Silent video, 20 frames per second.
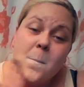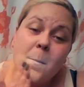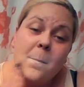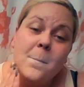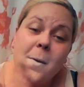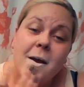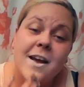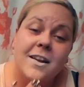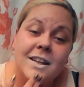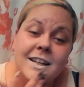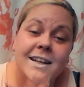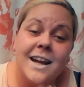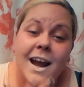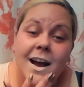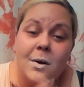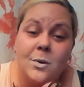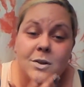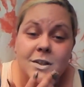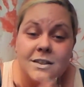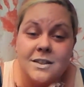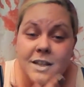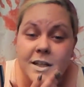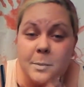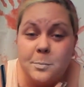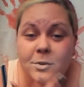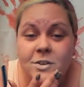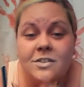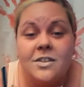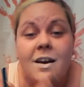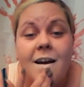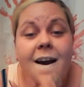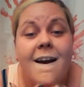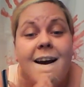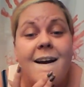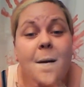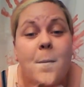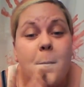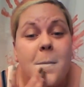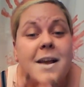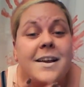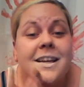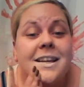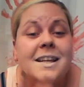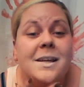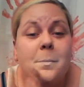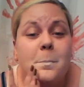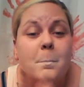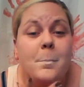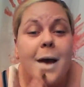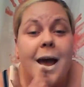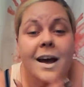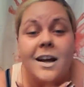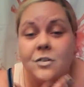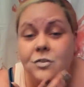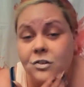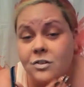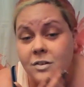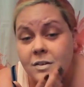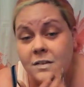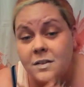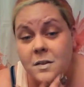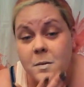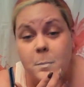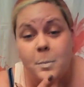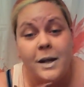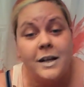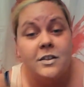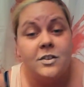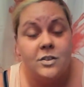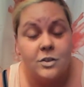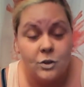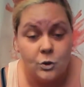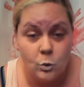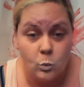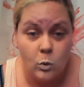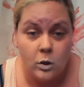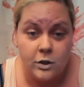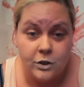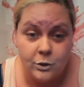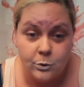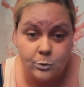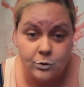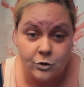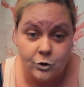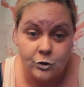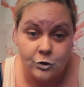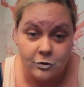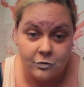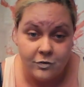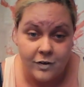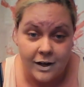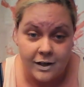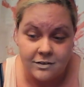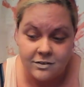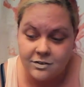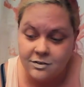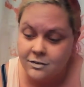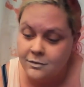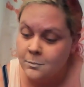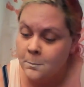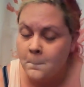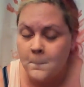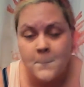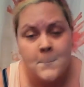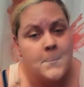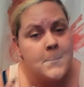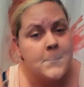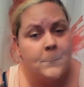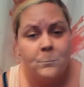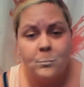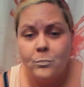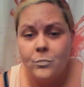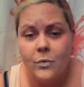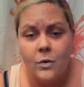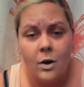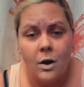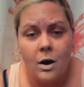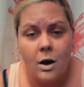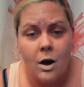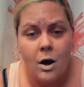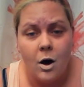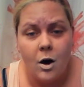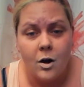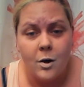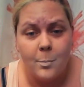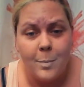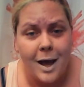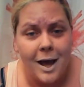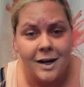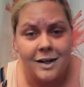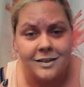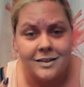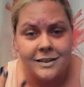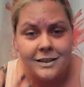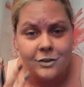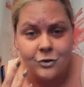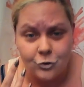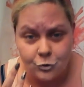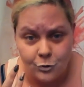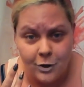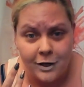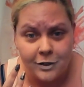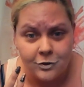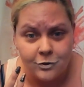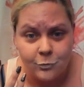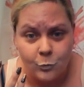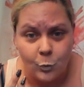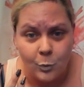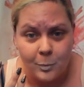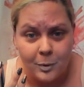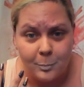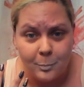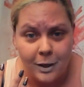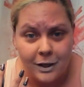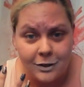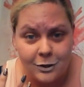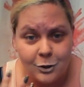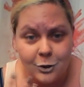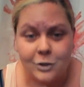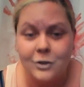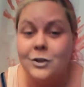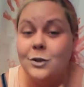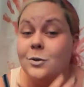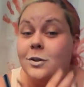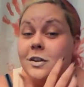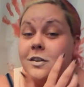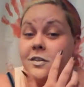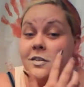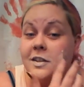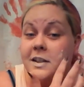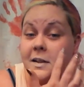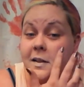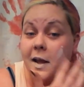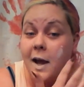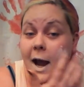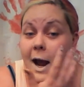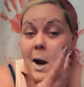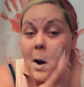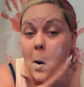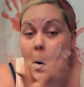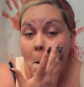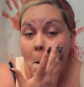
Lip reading: paling out the lips and making it match the base that you want to use on your face, automatically it's transforming my look. You can see that.